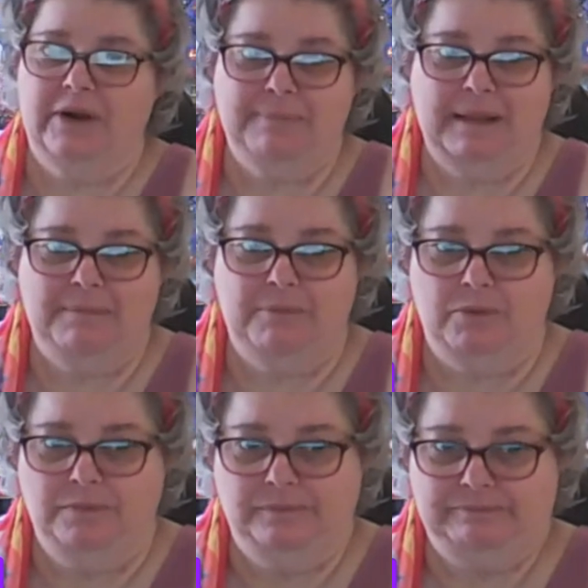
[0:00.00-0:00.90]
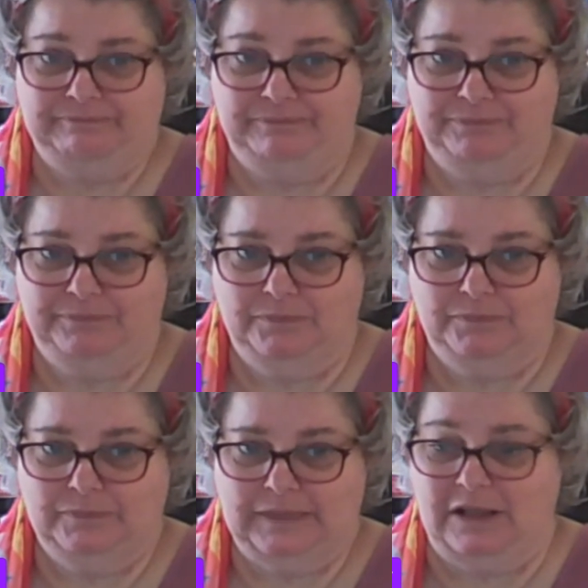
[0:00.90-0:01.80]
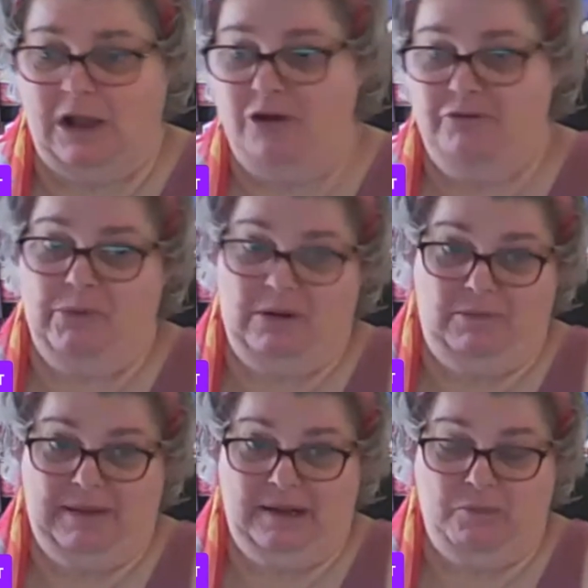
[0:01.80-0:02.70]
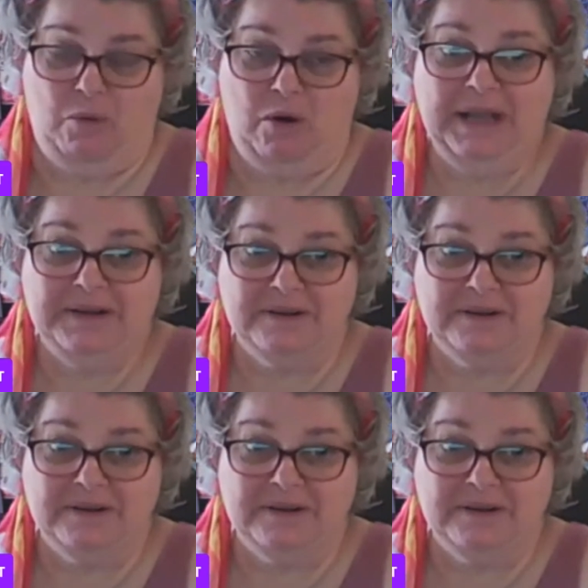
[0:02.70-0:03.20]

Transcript: people. It's overwhelmingly white.